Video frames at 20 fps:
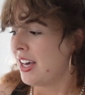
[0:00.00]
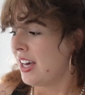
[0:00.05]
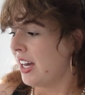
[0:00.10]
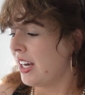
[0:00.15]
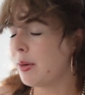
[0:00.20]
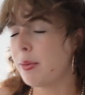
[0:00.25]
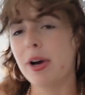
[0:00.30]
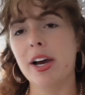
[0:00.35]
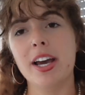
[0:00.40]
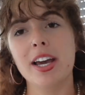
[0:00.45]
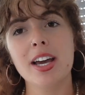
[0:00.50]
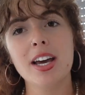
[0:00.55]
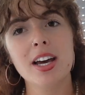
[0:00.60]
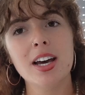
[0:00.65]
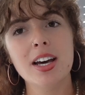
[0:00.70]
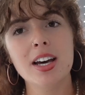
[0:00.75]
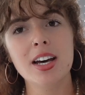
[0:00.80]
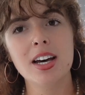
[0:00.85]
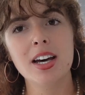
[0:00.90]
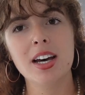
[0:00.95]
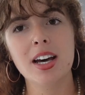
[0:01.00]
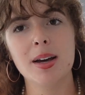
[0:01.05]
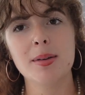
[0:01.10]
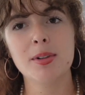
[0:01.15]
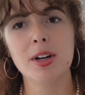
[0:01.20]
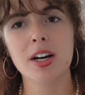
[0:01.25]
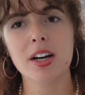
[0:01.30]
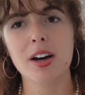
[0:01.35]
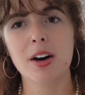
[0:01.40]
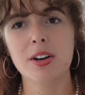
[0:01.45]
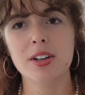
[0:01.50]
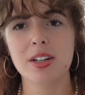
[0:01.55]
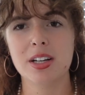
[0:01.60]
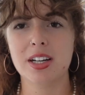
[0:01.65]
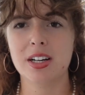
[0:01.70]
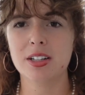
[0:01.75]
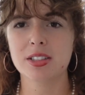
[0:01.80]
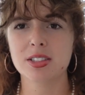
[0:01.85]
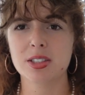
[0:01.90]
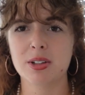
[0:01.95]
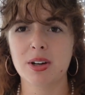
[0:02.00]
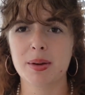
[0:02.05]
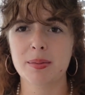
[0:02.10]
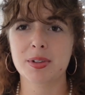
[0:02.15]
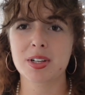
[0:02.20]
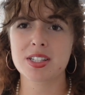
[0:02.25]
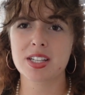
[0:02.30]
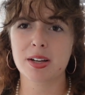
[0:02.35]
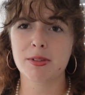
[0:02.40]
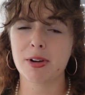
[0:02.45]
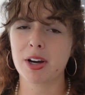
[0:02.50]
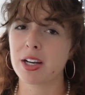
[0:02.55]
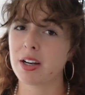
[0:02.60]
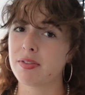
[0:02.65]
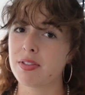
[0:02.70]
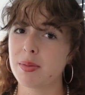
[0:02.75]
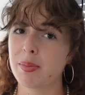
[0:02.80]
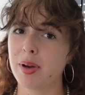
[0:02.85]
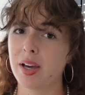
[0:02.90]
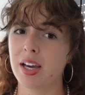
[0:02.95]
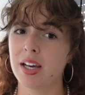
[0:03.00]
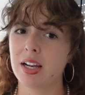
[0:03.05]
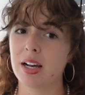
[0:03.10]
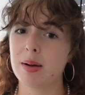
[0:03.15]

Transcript: Anyway, I'm gonna say right off the bat,